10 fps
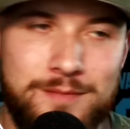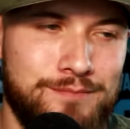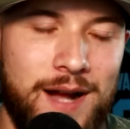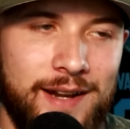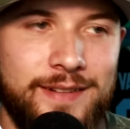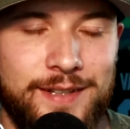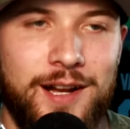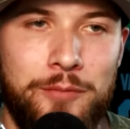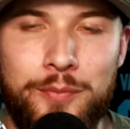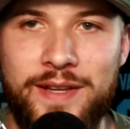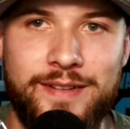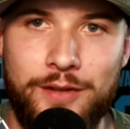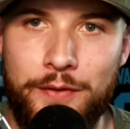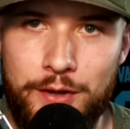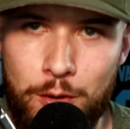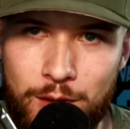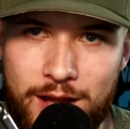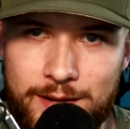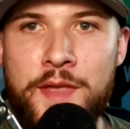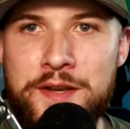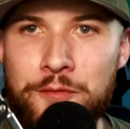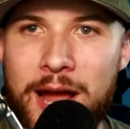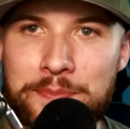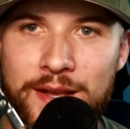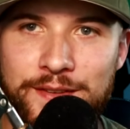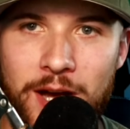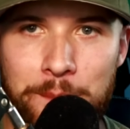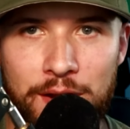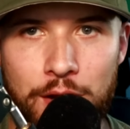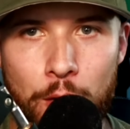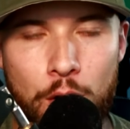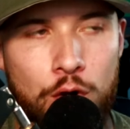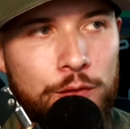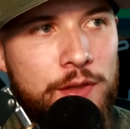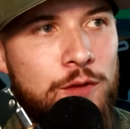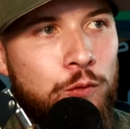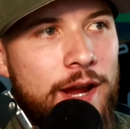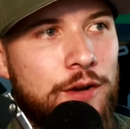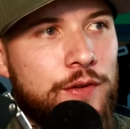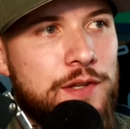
minus a couple pieces on the O-line. Then to wrap things up and go over the Raiders